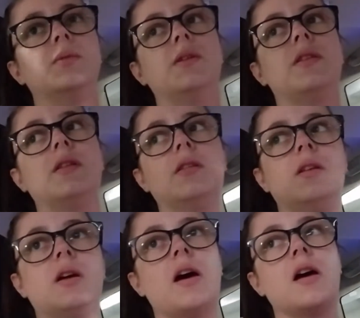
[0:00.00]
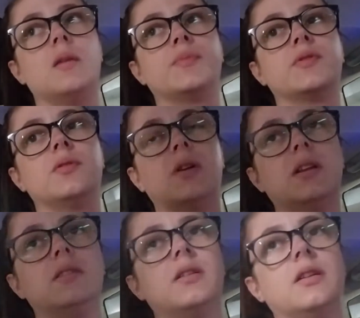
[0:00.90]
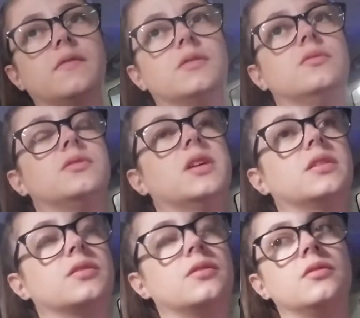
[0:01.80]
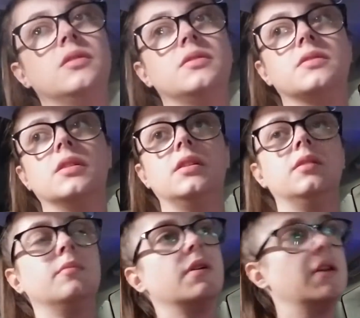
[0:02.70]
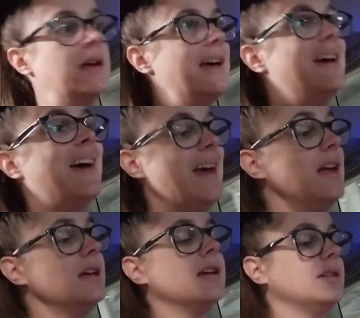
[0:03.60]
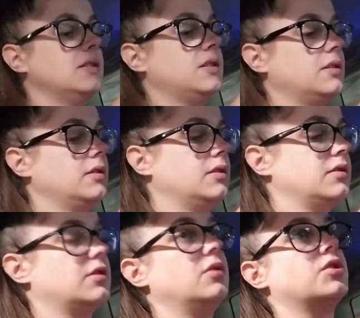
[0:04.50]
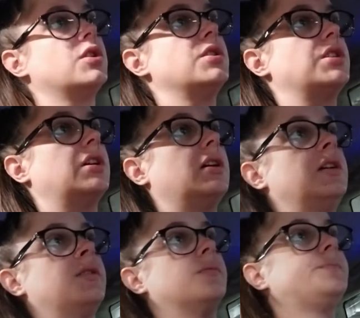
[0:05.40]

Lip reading: within the app, so I didn't have to text her this time. And slow charging, I know.